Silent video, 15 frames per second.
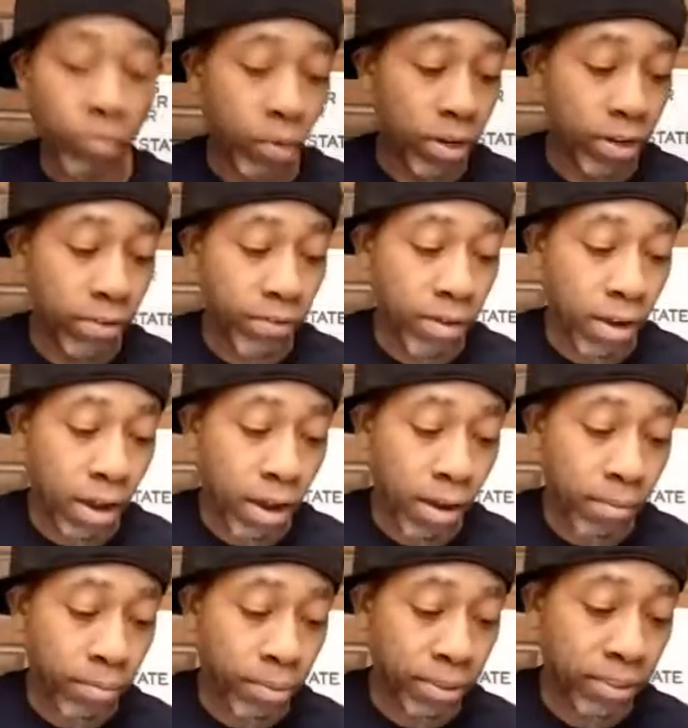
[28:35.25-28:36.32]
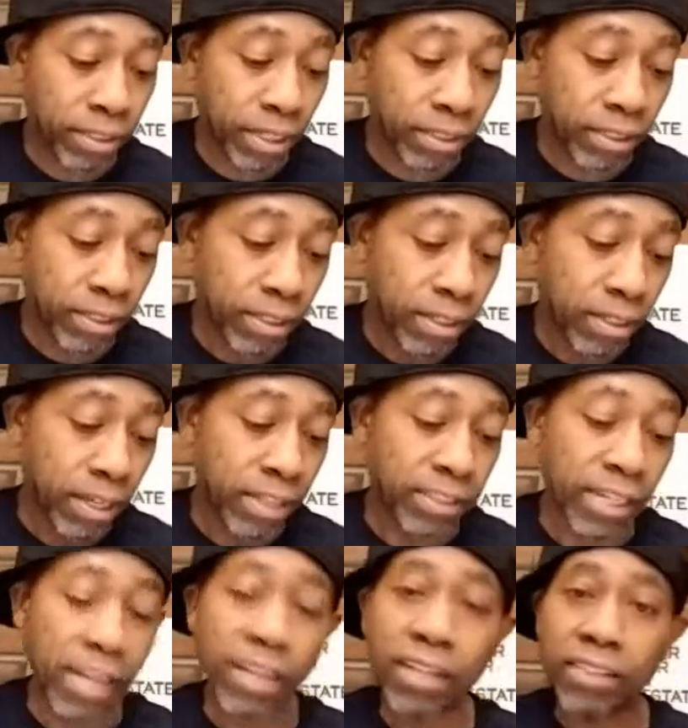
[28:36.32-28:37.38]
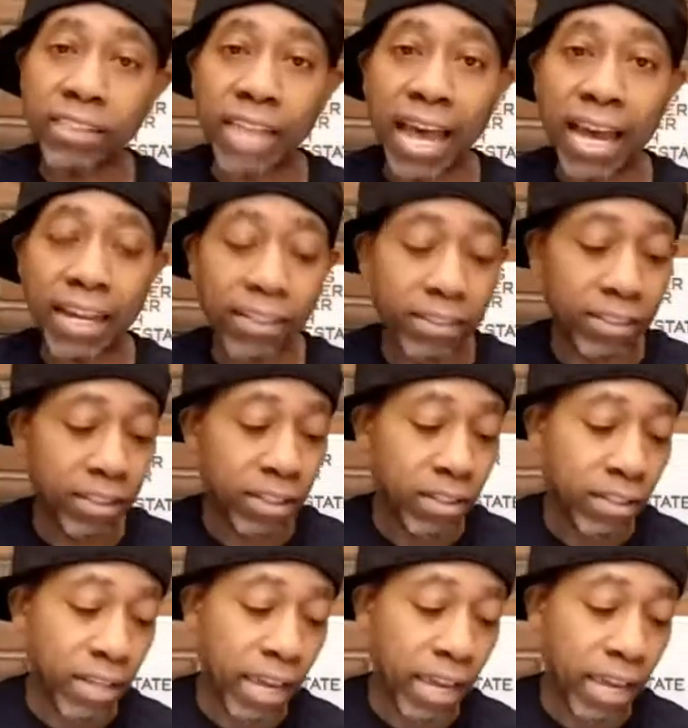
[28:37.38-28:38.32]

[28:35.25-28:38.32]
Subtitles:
when the Princess Angelika shines,